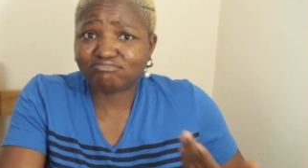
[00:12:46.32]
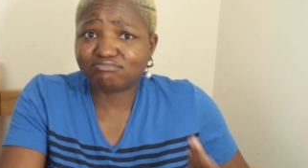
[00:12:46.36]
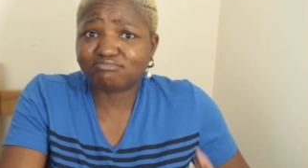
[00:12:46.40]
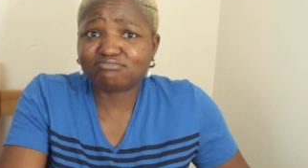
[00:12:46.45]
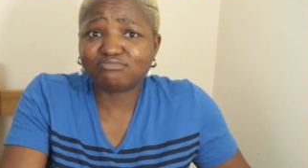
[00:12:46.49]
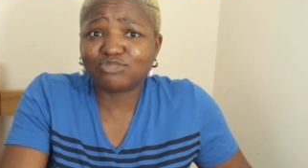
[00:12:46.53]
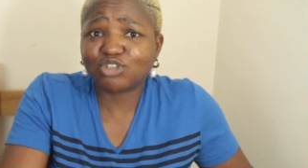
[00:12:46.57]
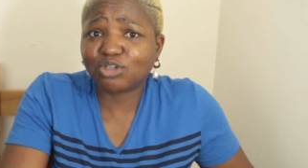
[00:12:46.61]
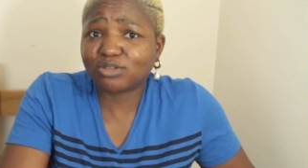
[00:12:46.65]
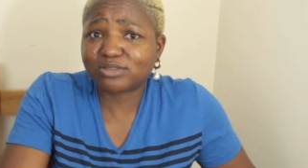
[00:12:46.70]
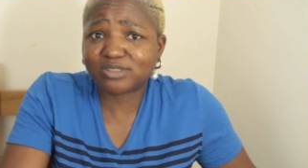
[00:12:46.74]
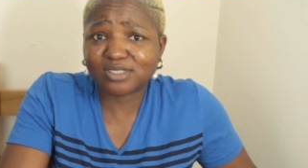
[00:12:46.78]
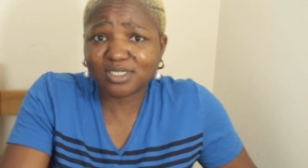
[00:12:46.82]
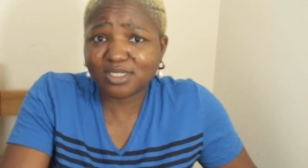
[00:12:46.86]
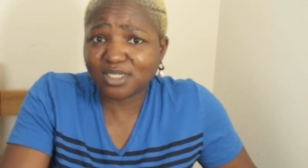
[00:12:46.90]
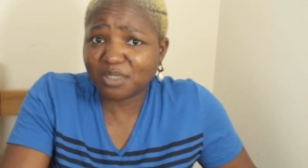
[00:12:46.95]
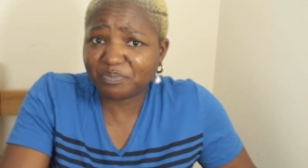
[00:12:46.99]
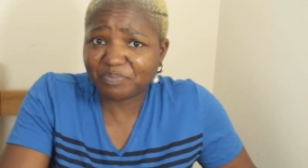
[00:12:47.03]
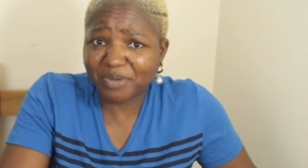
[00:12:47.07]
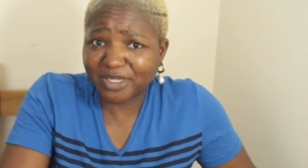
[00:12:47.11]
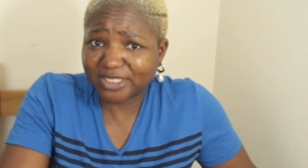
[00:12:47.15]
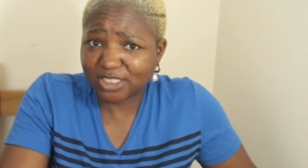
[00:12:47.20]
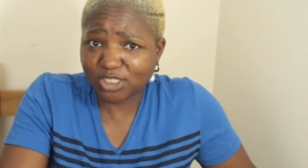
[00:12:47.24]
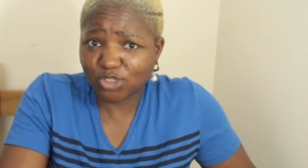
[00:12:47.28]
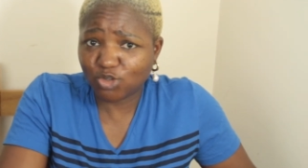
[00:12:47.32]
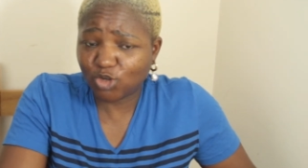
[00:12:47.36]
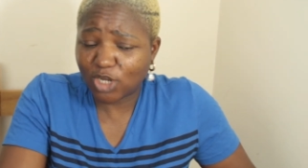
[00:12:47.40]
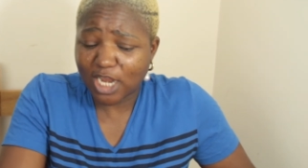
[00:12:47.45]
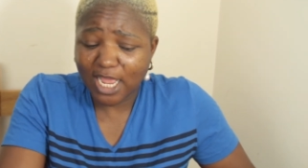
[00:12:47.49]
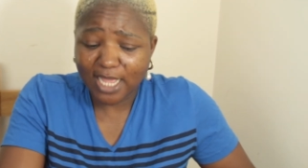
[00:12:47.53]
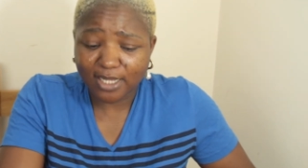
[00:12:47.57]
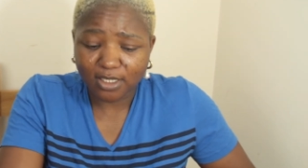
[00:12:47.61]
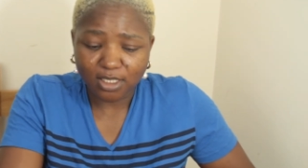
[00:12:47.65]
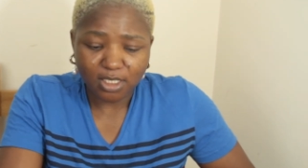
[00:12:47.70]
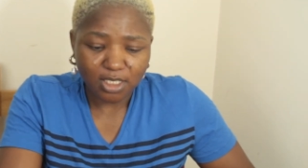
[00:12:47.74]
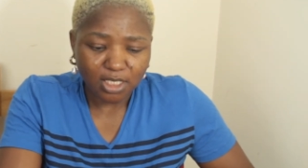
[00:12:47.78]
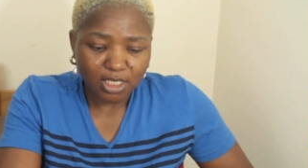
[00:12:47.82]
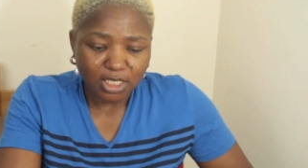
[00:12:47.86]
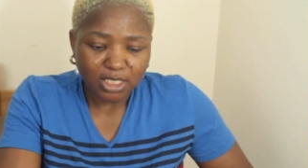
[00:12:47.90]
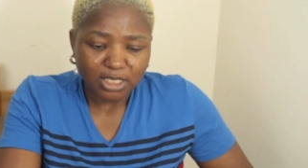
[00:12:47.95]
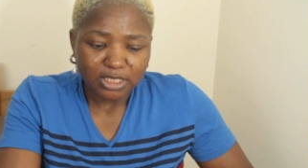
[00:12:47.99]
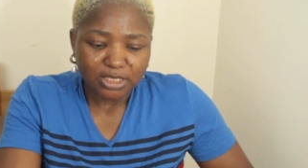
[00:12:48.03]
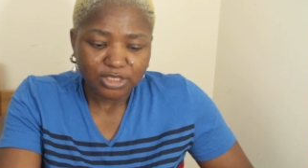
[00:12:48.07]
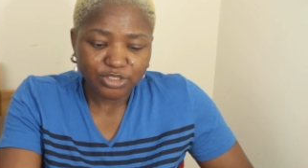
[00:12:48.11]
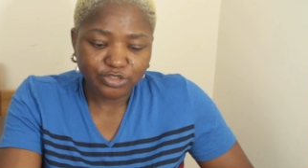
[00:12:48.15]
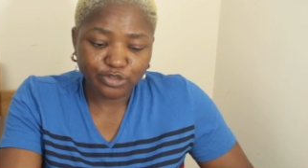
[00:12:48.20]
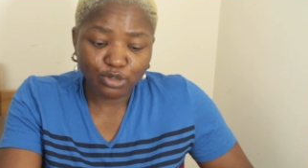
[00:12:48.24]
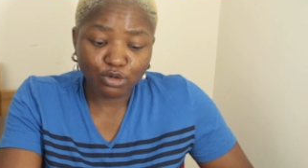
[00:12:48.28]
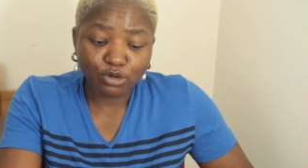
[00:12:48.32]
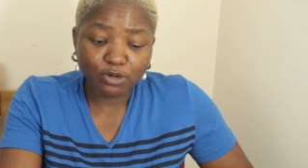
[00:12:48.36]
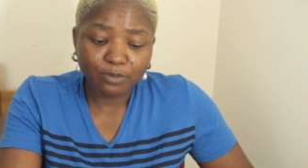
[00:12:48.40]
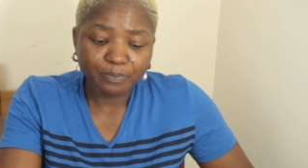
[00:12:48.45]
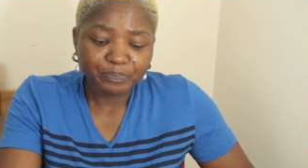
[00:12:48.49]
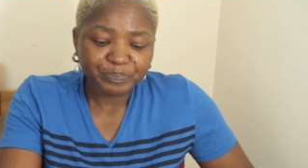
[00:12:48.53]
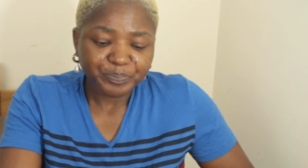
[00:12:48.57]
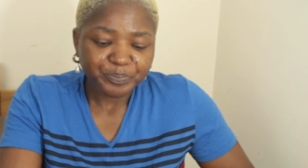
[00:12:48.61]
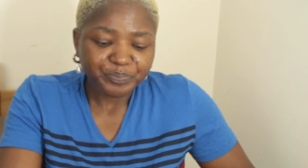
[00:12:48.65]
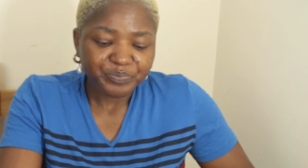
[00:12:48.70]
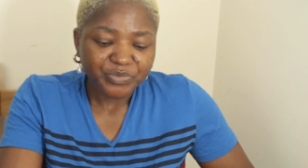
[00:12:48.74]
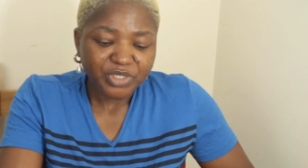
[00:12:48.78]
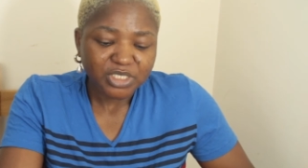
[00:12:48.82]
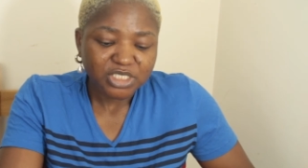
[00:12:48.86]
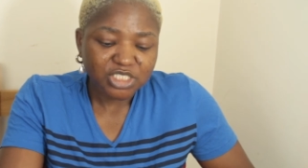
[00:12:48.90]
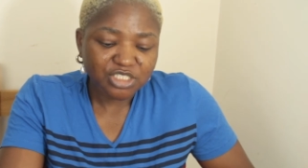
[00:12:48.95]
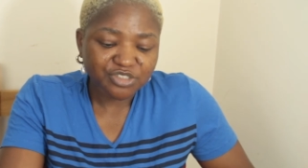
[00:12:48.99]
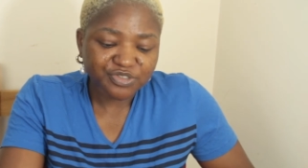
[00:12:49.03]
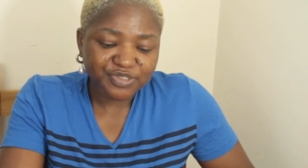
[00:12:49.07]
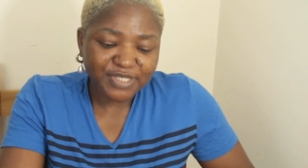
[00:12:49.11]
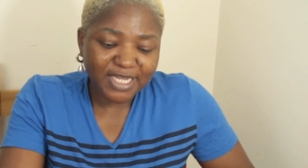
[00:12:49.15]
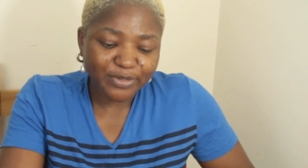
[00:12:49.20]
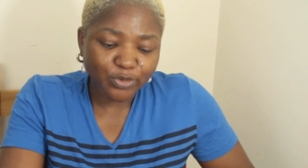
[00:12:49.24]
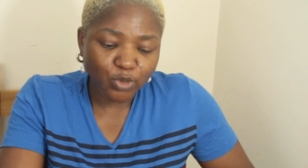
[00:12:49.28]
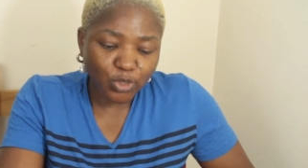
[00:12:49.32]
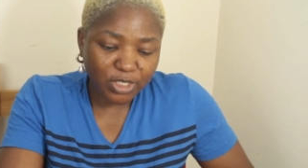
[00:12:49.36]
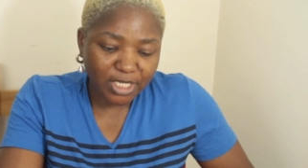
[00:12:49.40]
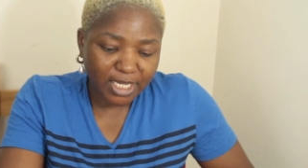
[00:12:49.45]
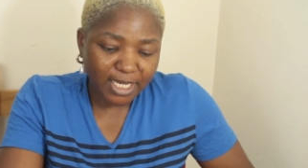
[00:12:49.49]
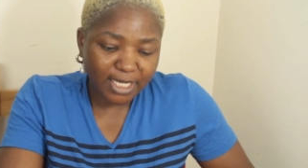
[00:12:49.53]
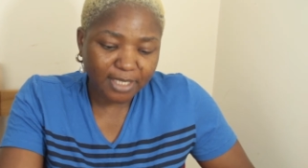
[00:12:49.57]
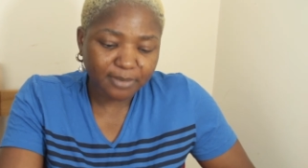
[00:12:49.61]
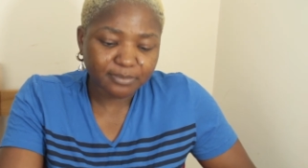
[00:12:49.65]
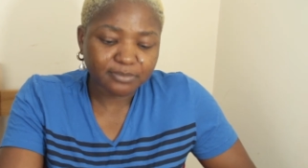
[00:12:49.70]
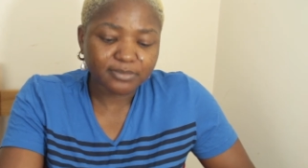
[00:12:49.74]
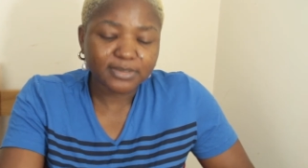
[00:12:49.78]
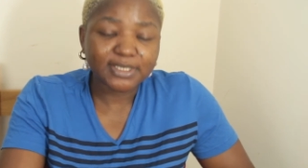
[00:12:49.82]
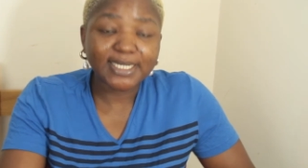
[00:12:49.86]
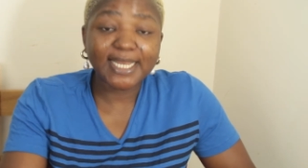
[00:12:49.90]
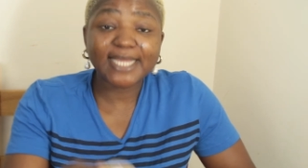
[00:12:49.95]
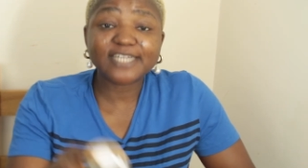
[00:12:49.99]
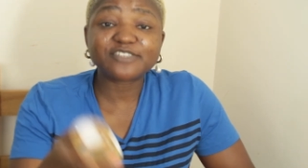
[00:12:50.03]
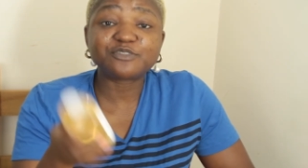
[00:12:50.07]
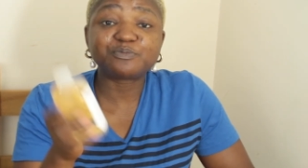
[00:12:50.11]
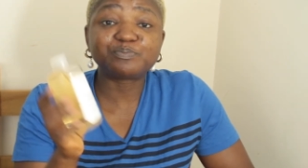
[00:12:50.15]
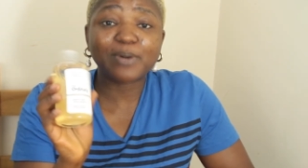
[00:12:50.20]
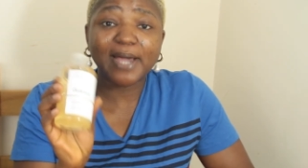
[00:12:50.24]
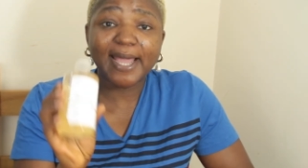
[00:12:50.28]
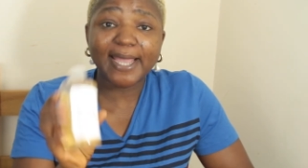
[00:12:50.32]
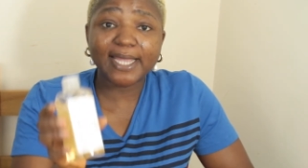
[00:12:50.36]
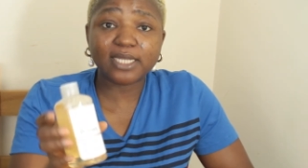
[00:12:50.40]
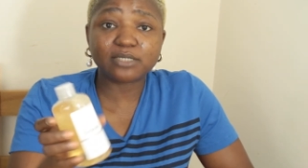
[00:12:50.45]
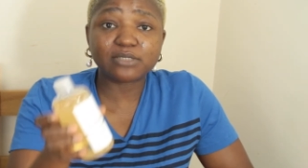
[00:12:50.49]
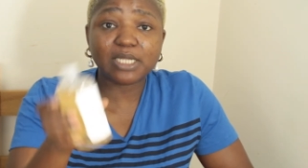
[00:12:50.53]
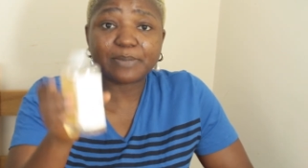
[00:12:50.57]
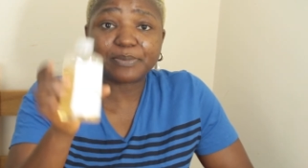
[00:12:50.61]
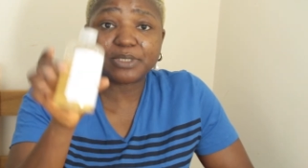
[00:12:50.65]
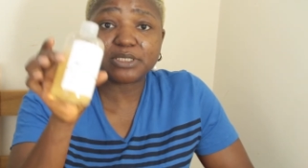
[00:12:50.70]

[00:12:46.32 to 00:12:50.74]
nothing in particular. So she said, okay, let's buy,